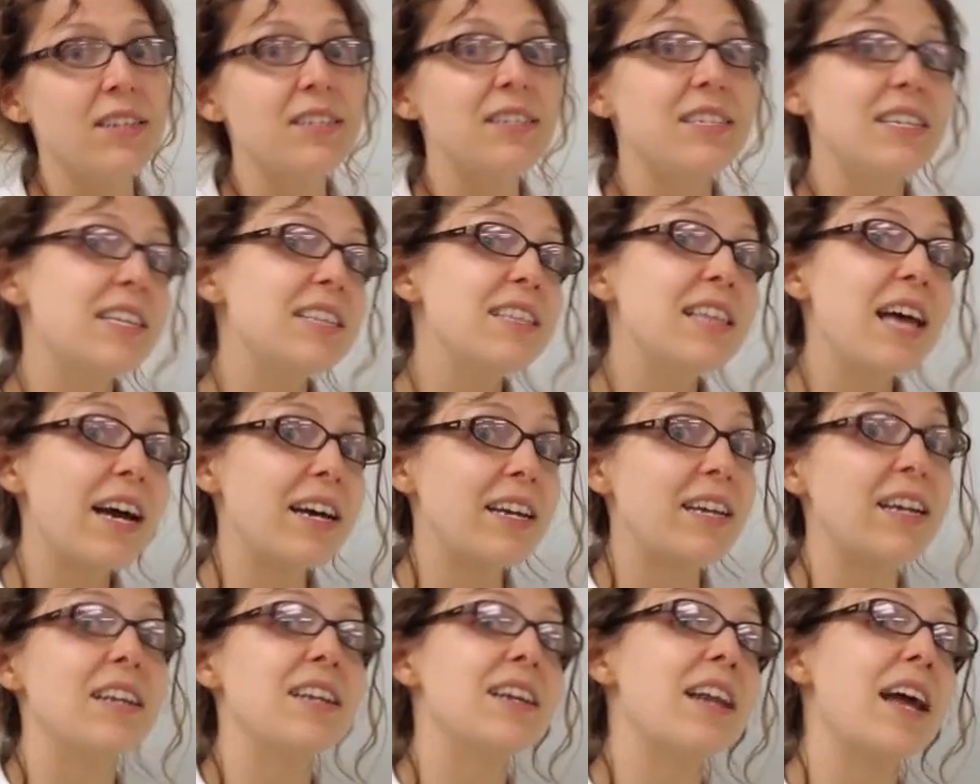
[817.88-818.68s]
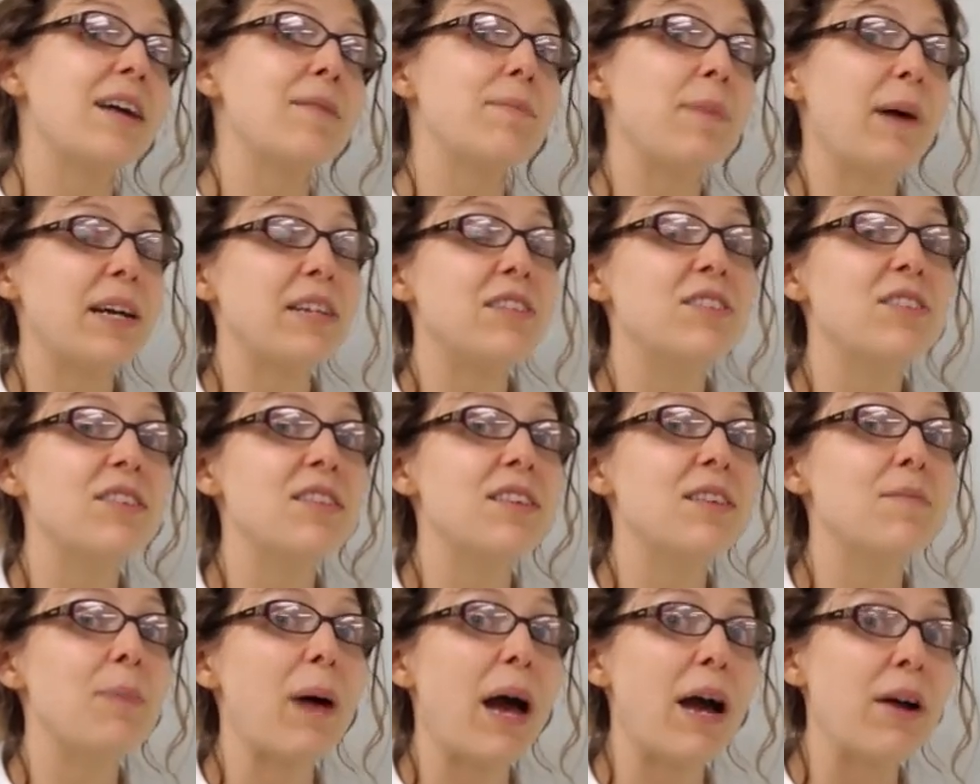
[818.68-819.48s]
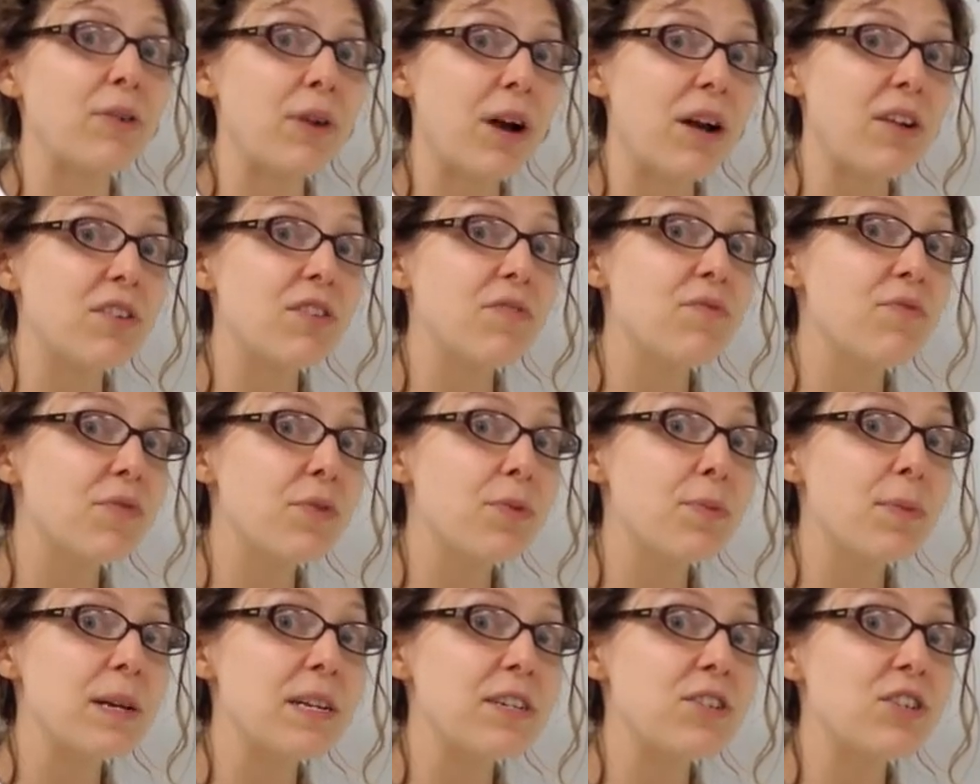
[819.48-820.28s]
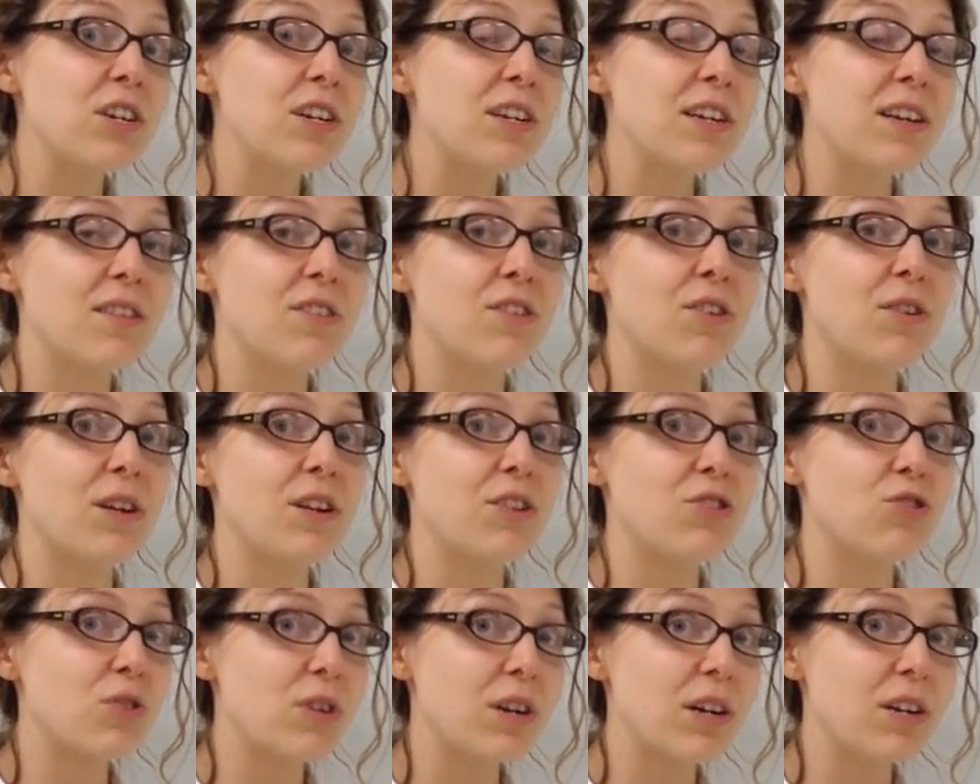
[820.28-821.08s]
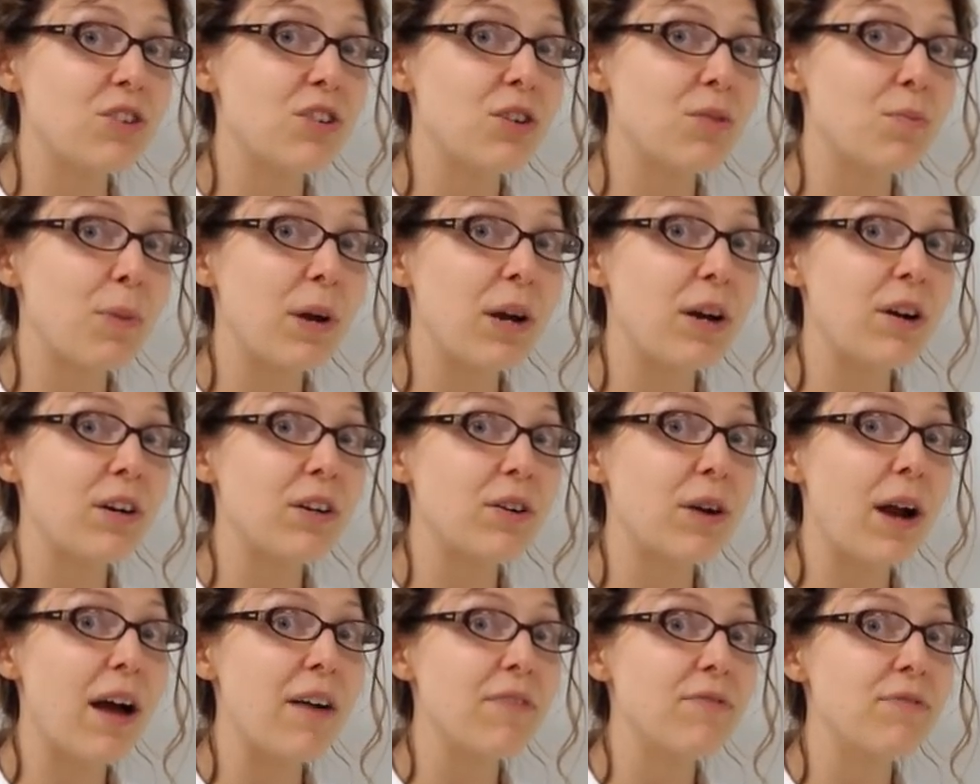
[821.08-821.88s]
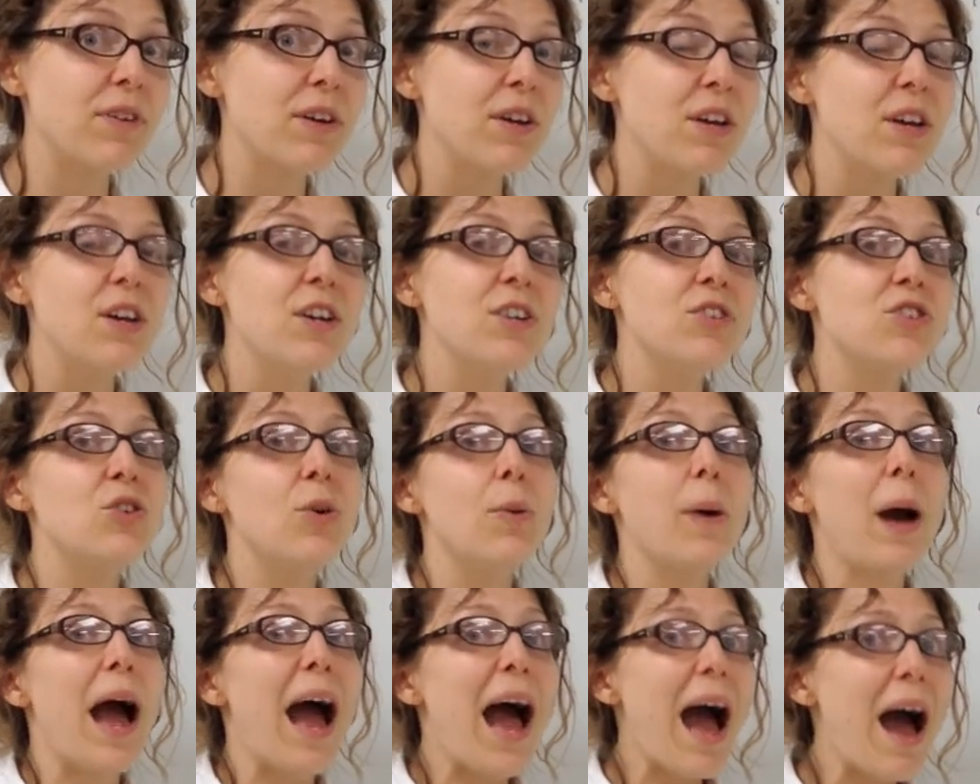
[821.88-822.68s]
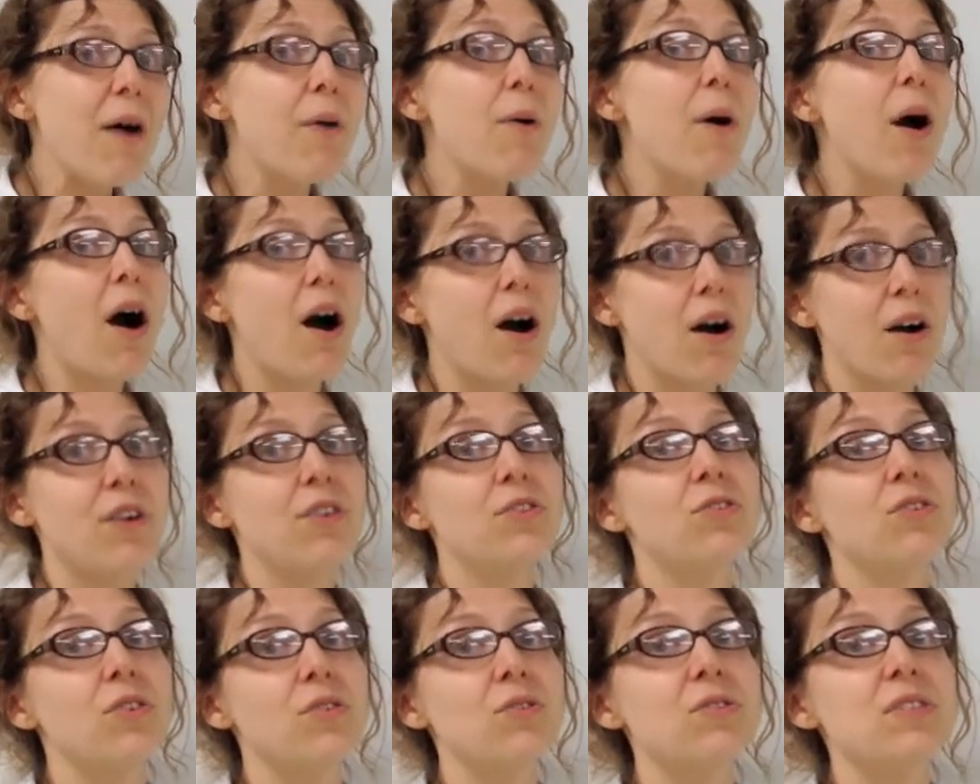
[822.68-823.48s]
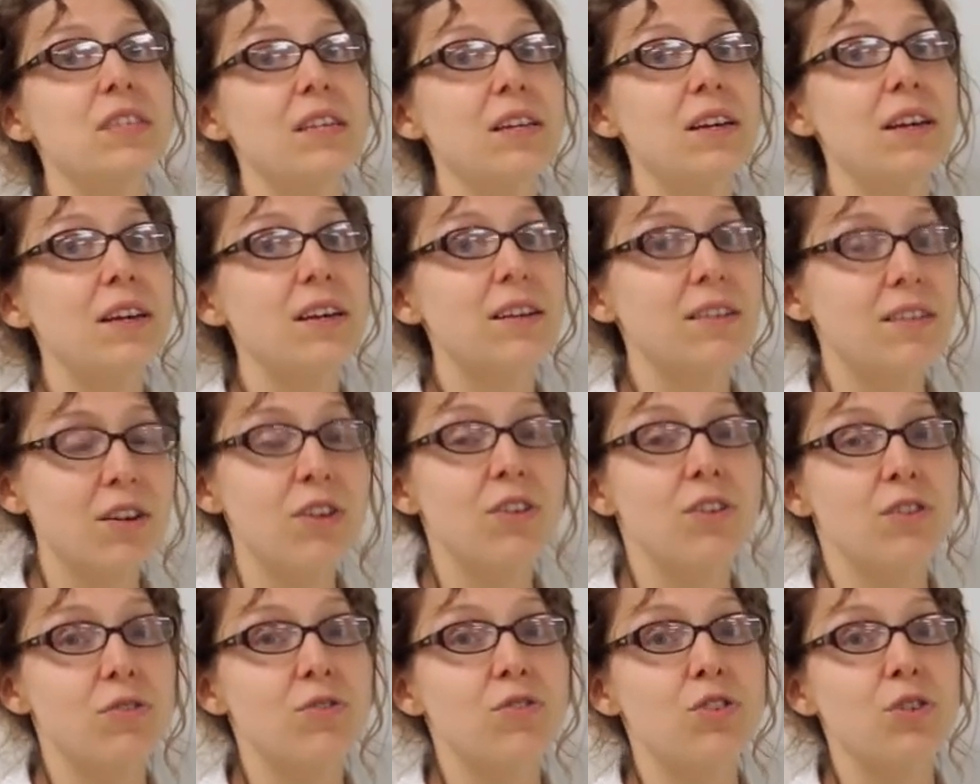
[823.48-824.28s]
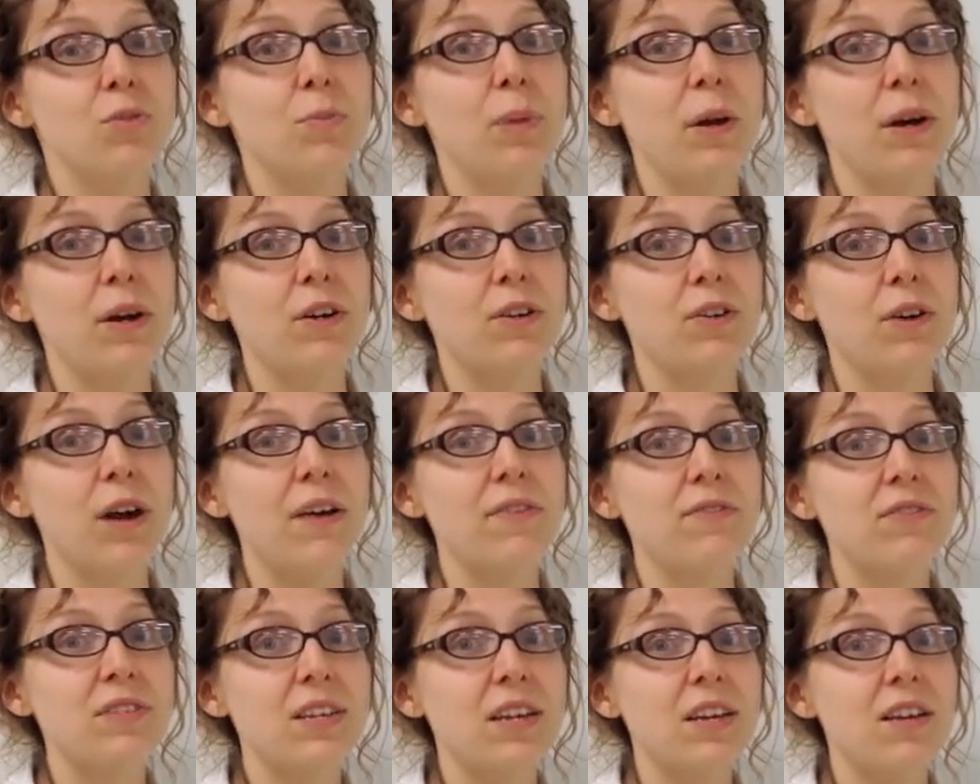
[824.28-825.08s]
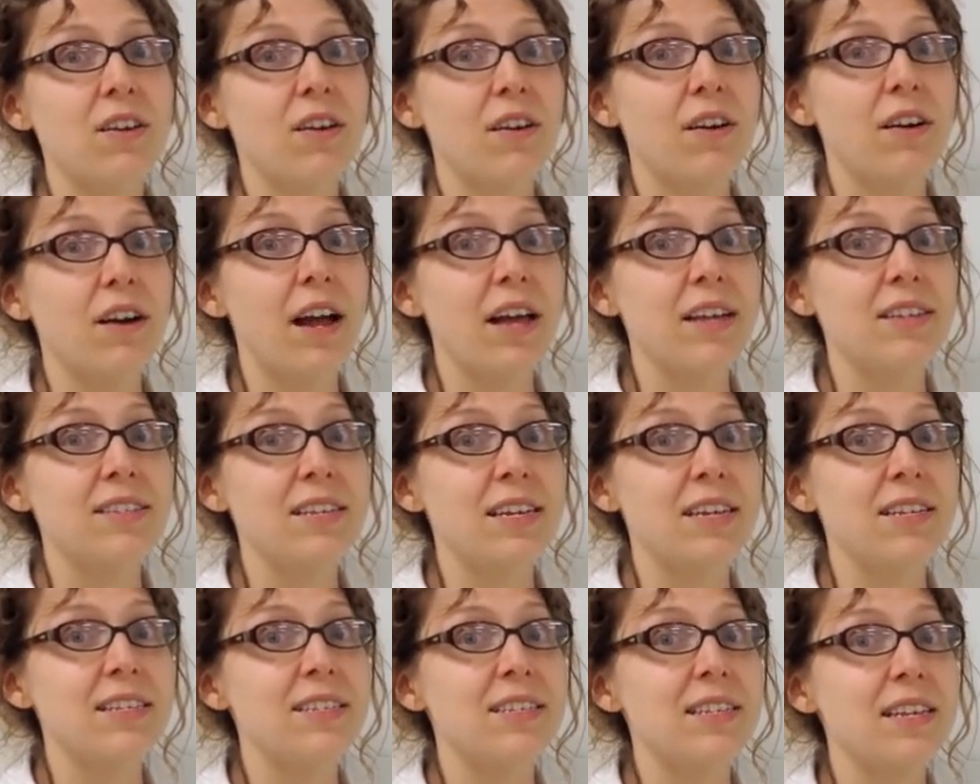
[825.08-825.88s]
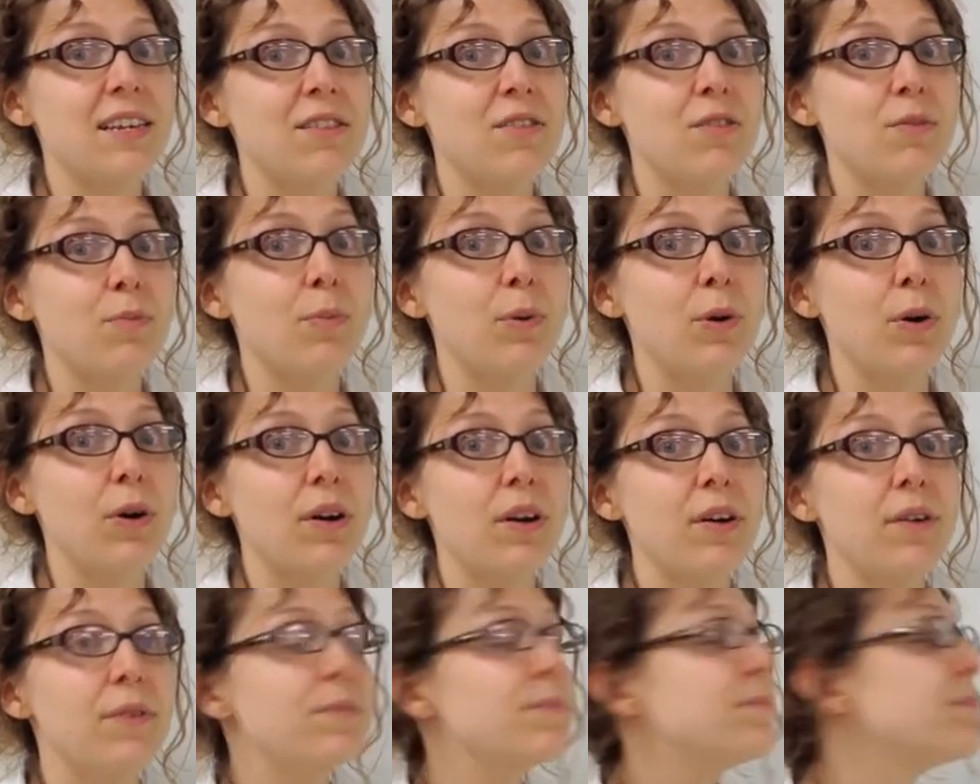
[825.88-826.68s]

Did that connect back to the background information in their introduction paragraph? So how are those conclusion paragraphs in our essays in the book?